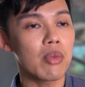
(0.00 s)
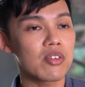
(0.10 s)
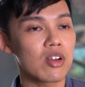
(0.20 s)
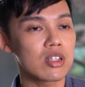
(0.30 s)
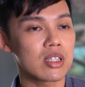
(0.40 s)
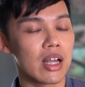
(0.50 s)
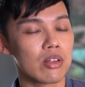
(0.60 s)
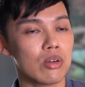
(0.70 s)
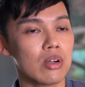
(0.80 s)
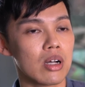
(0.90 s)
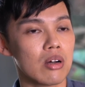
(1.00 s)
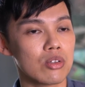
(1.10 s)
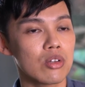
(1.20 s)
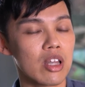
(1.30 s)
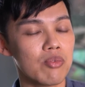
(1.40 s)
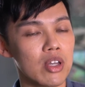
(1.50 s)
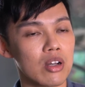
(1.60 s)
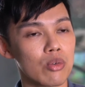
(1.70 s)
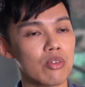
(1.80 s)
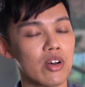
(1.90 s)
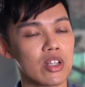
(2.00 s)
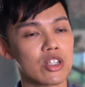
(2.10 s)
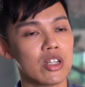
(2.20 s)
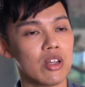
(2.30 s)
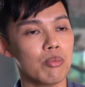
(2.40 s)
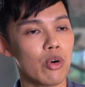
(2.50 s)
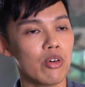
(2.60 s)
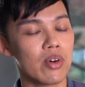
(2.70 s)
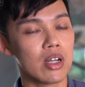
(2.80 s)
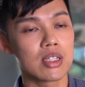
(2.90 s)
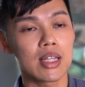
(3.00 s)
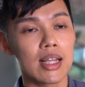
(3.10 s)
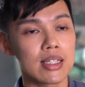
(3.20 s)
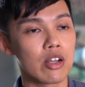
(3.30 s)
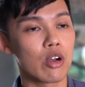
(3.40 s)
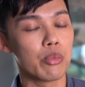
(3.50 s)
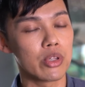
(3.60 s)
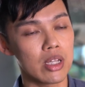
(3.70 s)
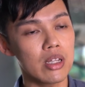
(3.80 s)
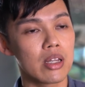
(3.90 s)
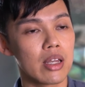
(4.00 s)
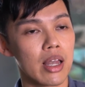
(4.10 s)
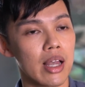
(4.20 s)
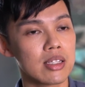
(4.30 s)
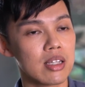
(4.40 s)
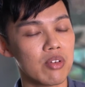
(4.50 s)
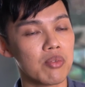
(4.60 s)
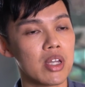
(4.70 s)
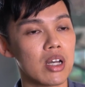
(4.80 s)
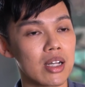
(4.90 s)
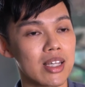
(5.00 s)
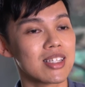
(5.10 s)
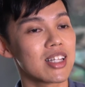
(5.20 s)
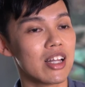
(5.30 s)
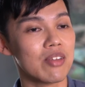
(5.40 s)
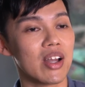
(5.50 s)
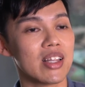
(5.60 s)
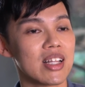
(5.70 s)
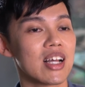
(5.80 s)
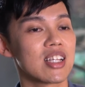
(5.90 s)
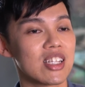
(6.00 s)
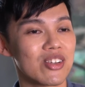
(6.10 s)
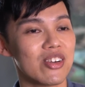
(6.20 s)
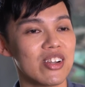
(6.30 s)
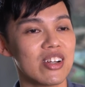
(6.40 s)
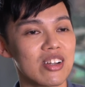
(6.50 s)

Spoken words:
math course that I took also gave me a good foundation in both stats and computing, hence giving me a kickstart in my data science career.